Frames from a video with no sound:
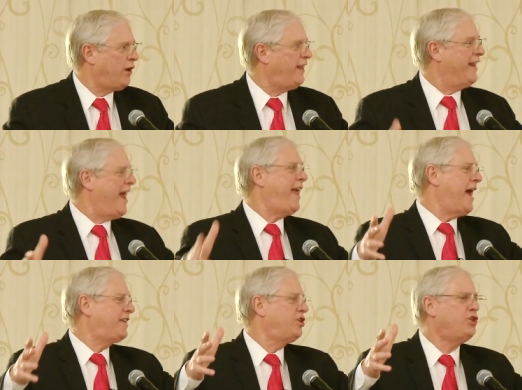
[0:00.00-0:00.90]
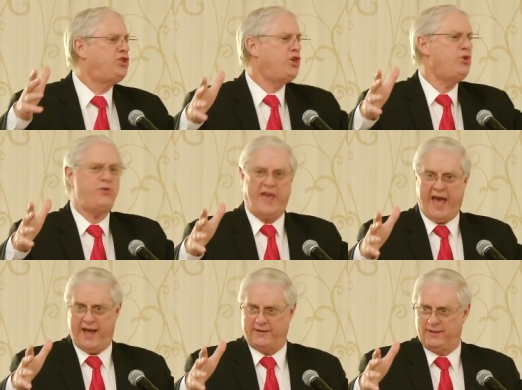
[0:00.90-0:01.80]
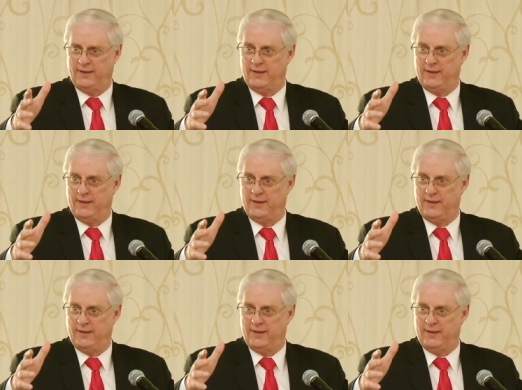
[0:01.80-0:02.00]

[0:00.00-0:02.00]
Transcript: grade, and I got to do that.